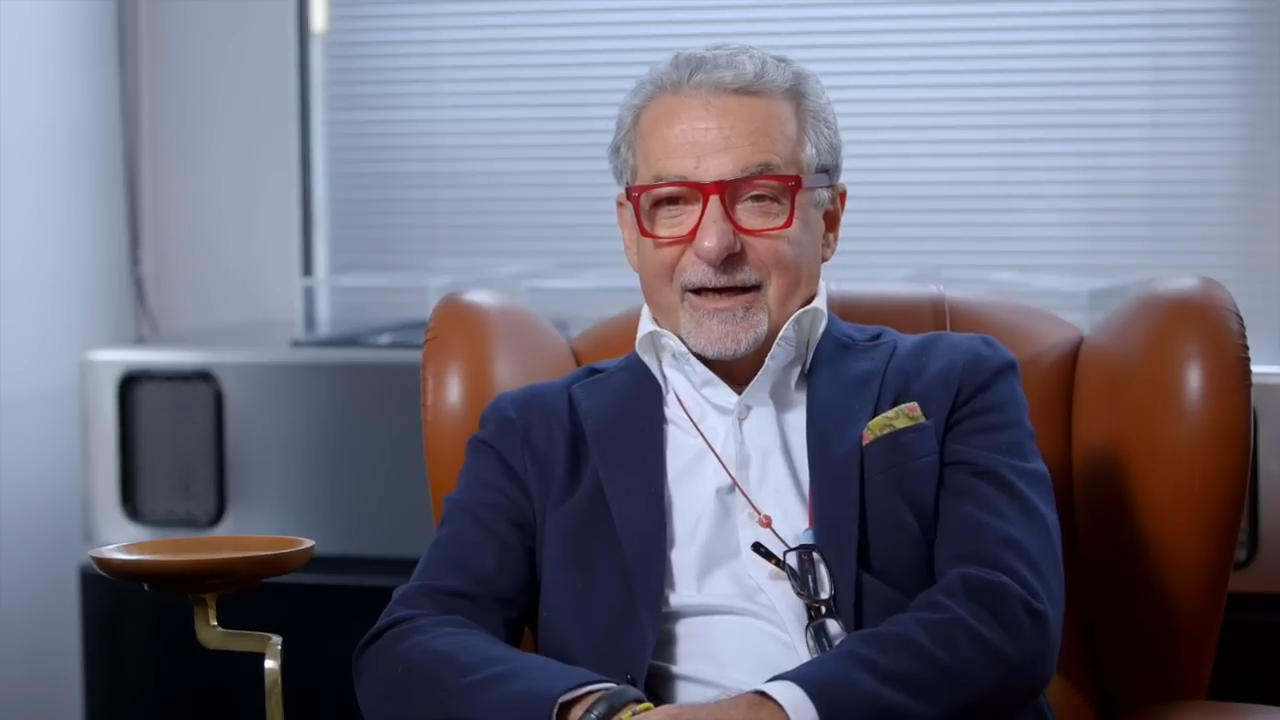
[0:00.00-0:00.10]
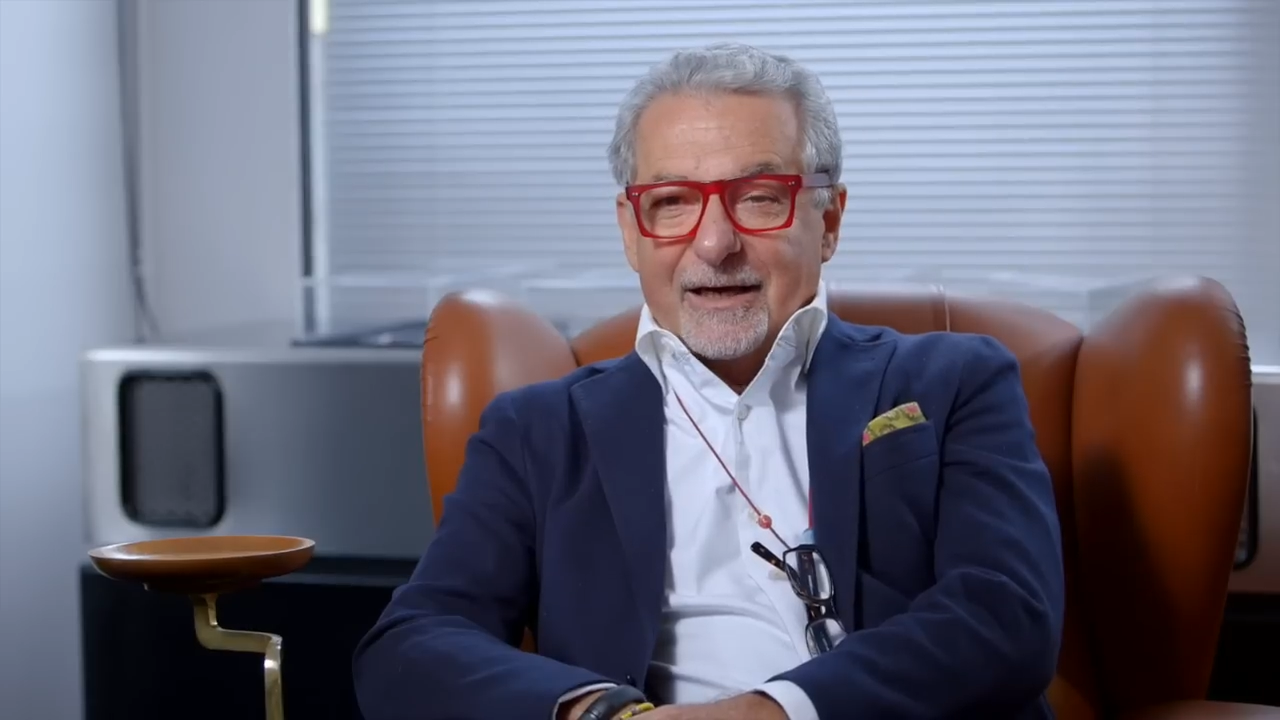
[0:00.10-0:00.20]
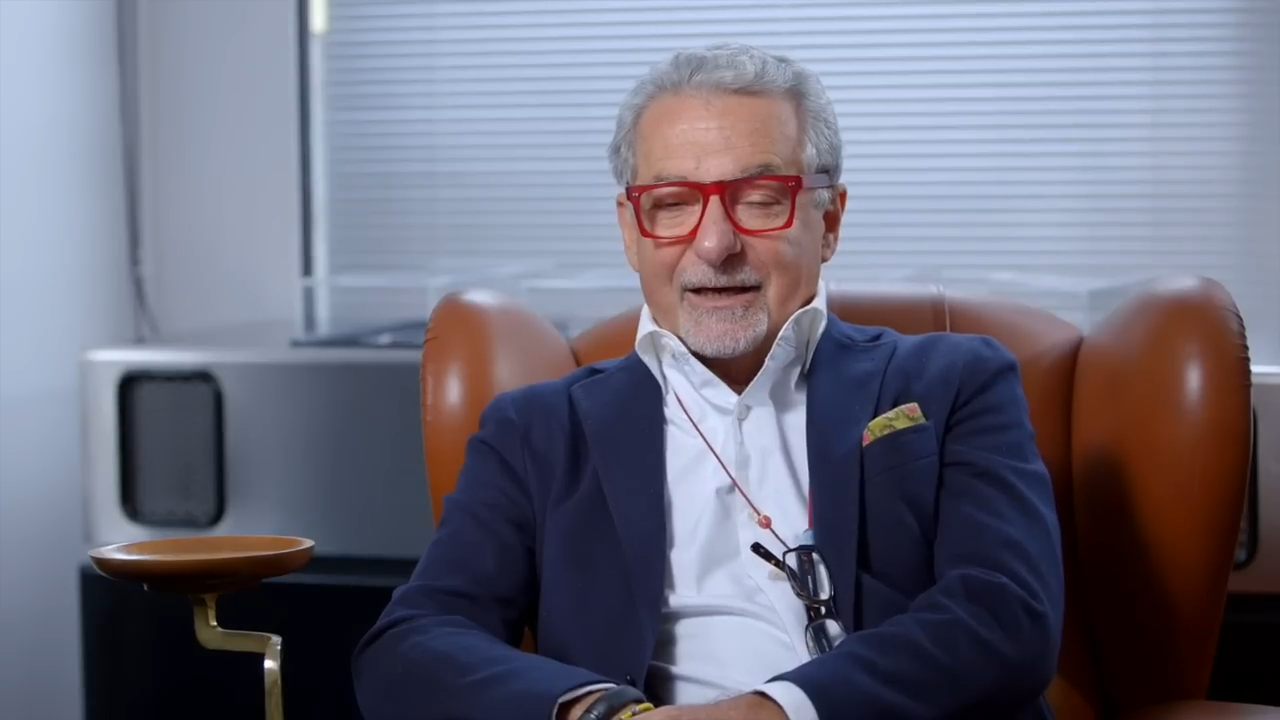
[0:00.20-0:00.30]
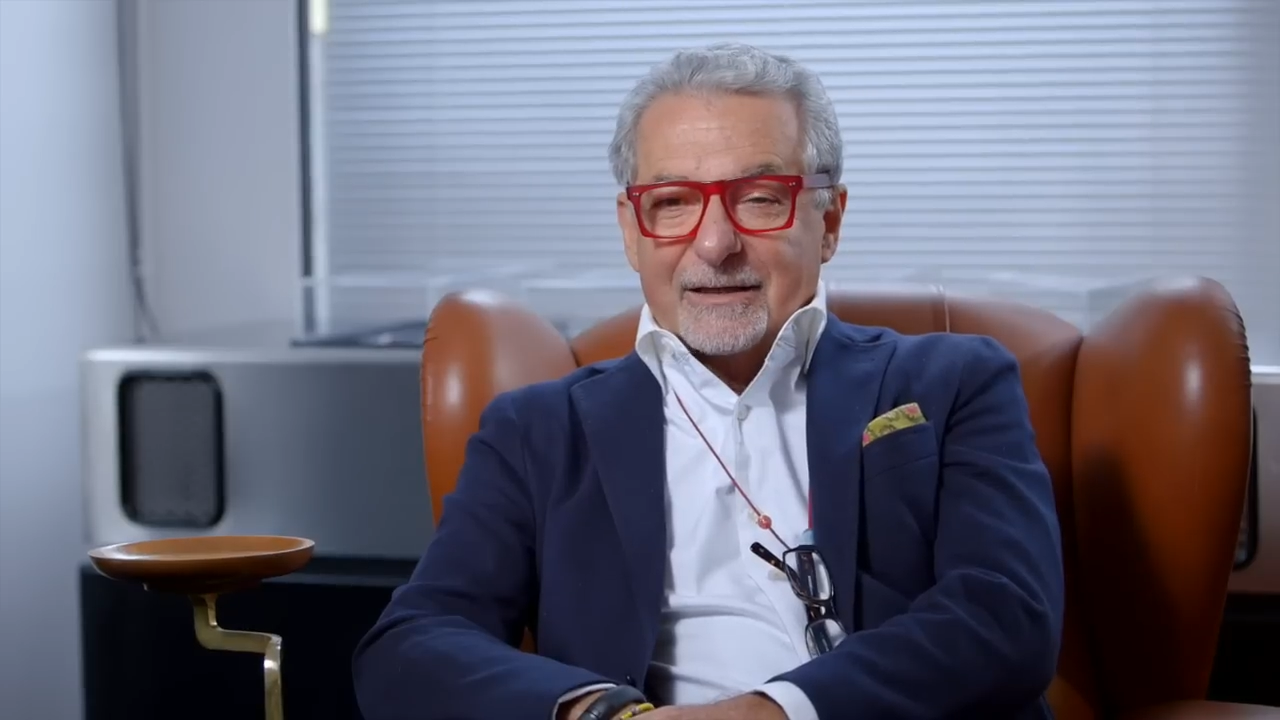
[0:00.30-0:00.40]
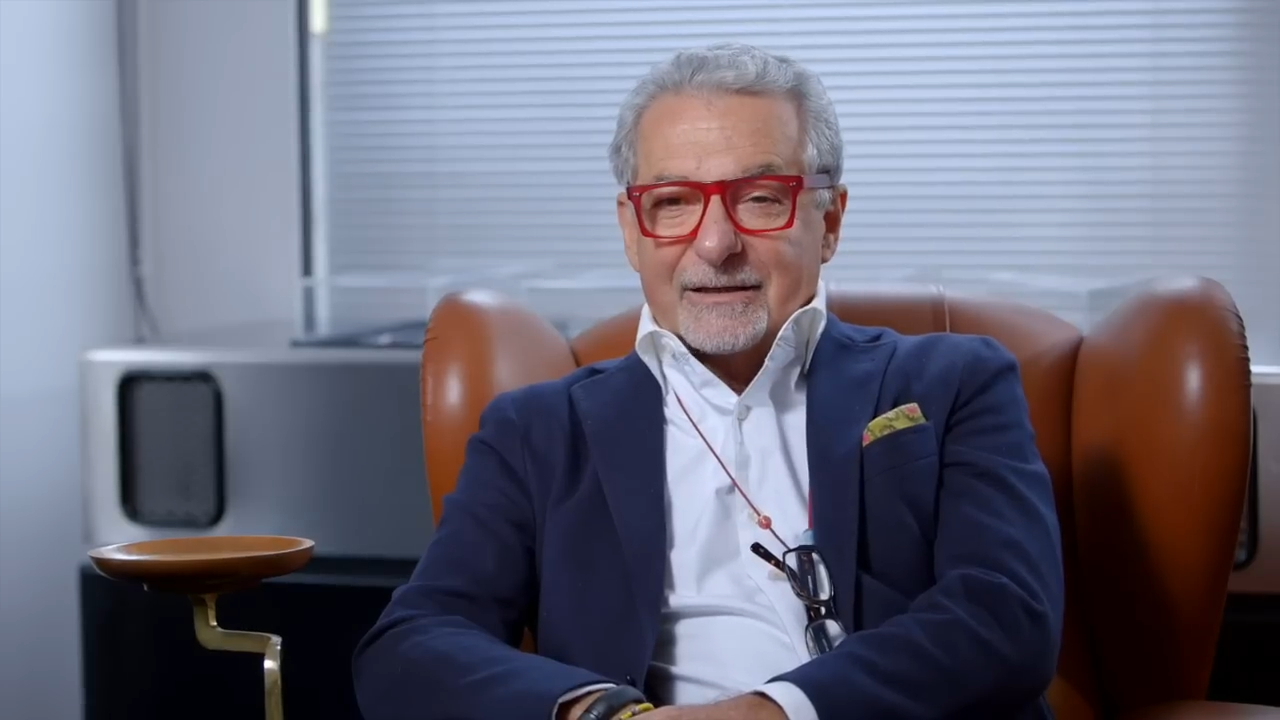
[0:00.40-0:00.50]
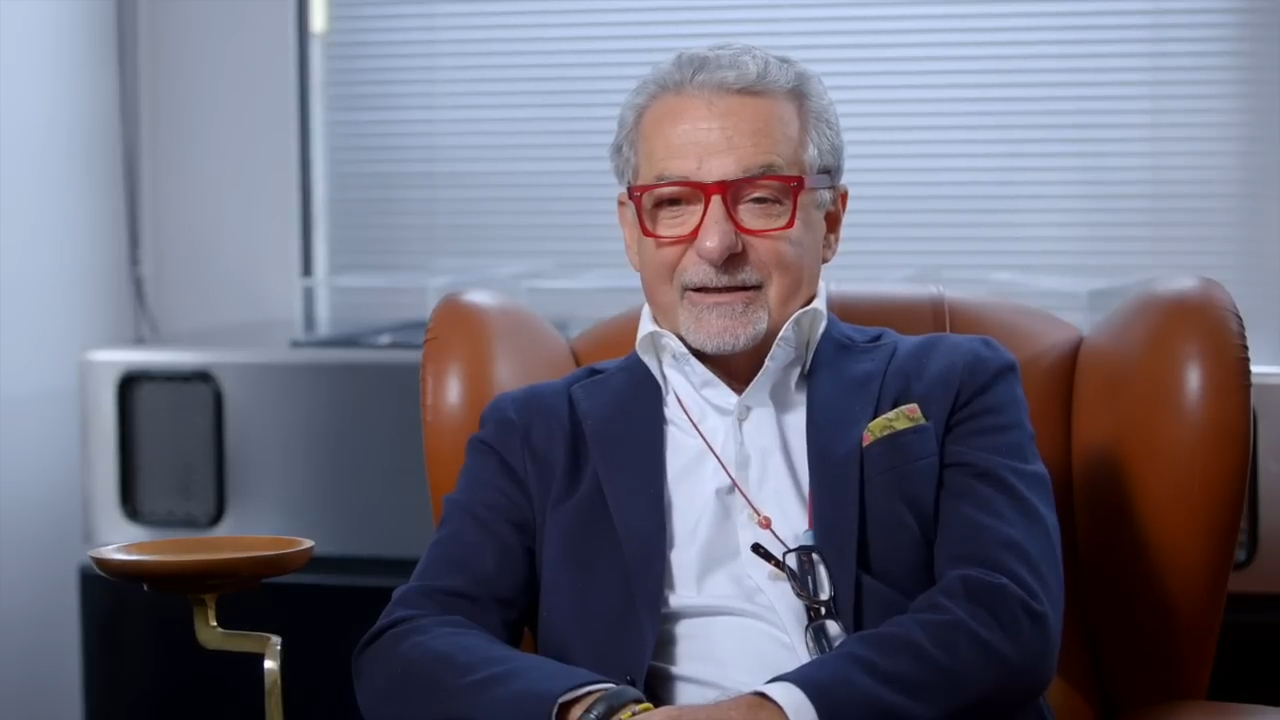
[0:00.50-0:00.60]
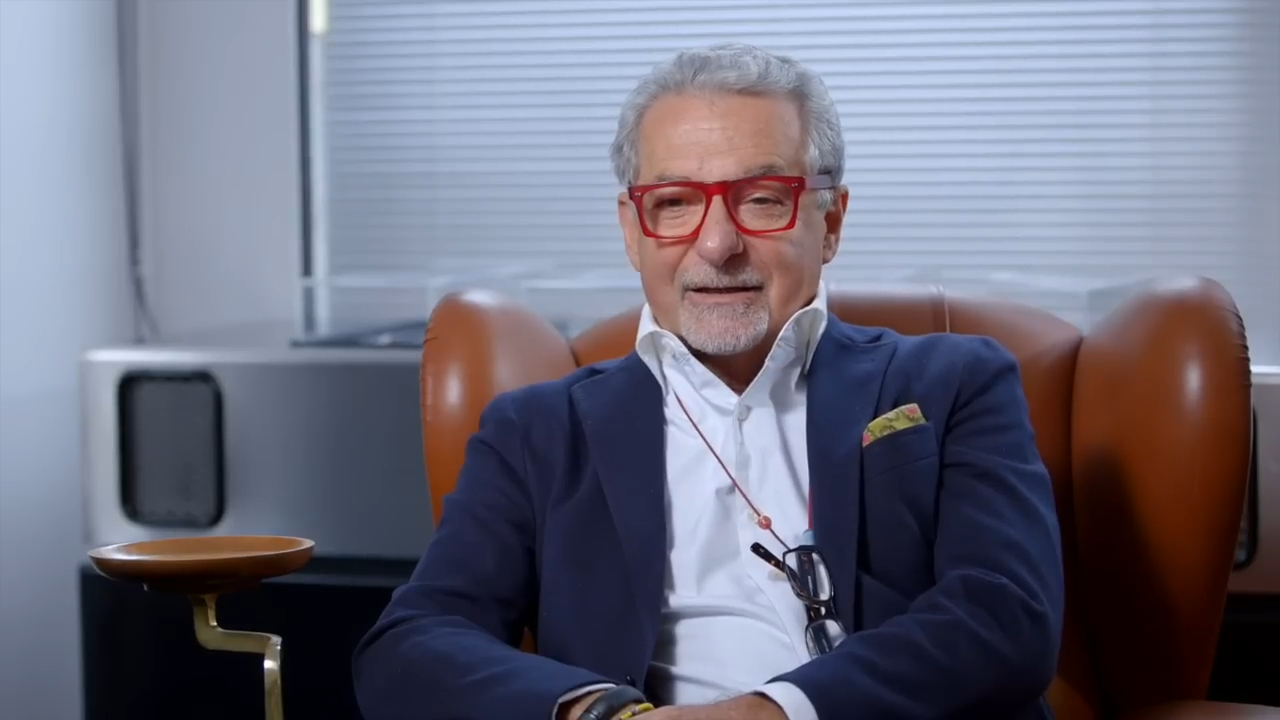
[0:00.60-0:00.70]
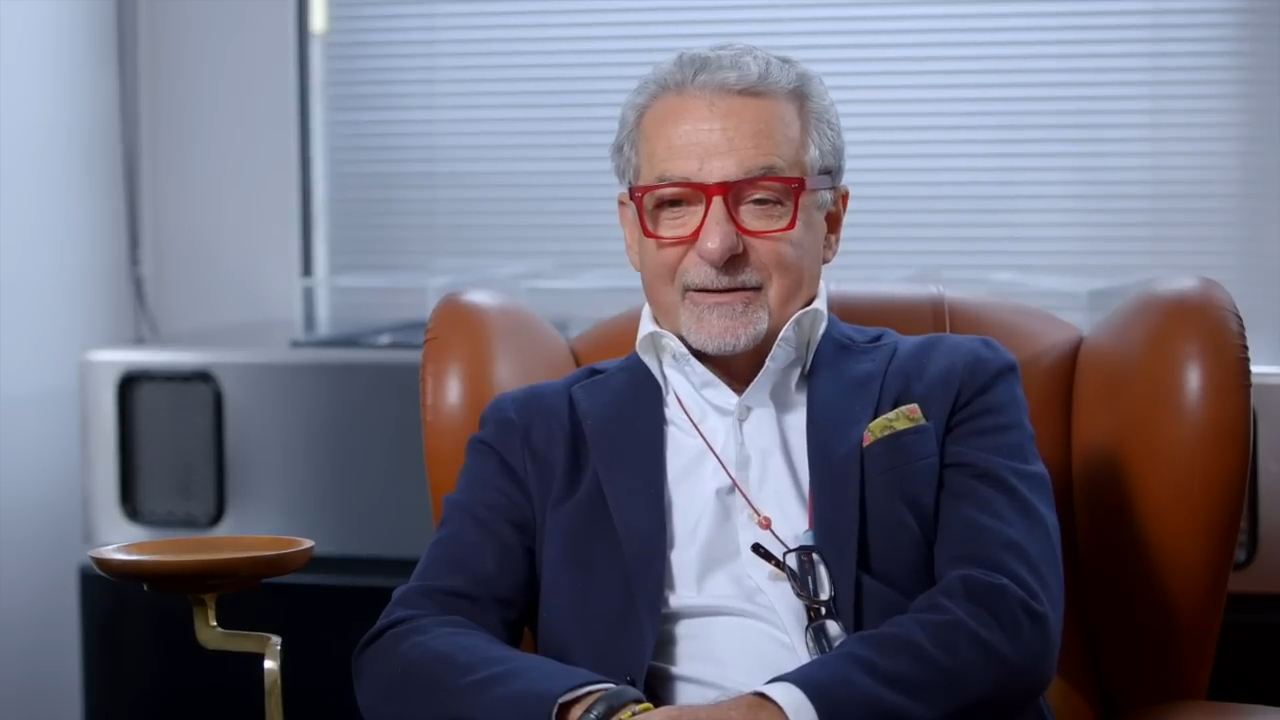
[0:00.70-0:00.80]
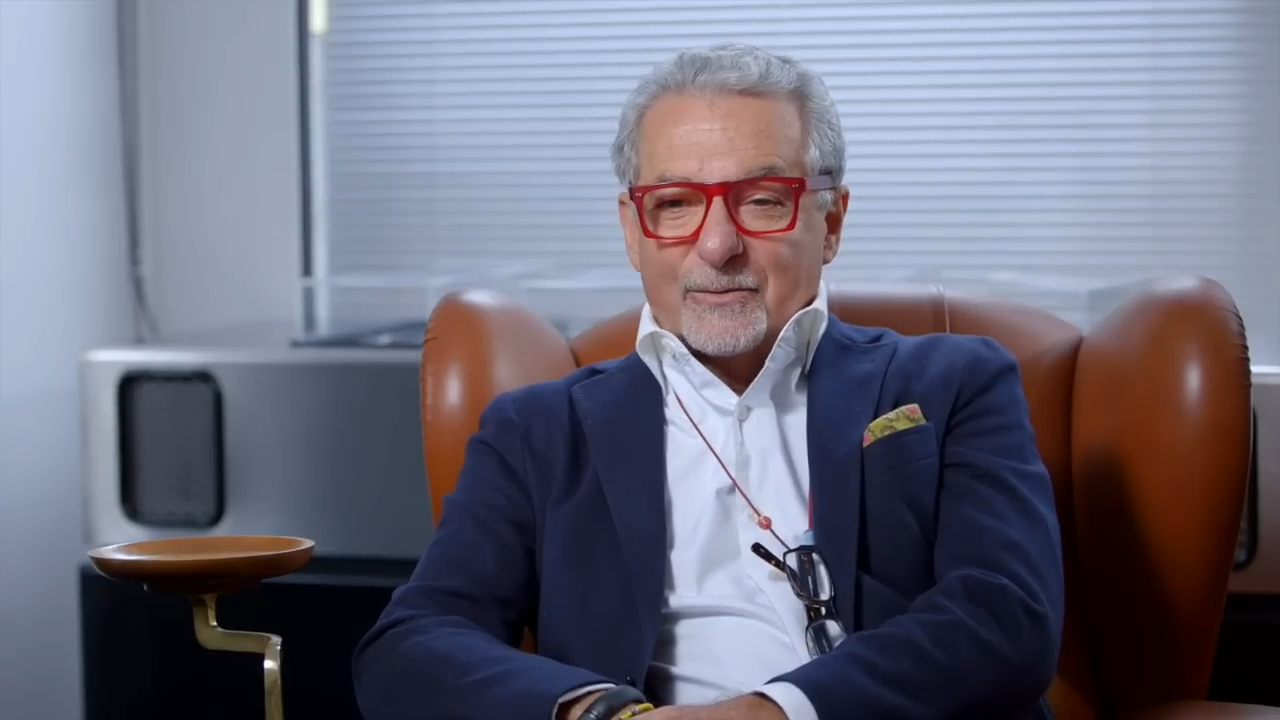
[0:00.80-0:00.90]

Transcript: And uh,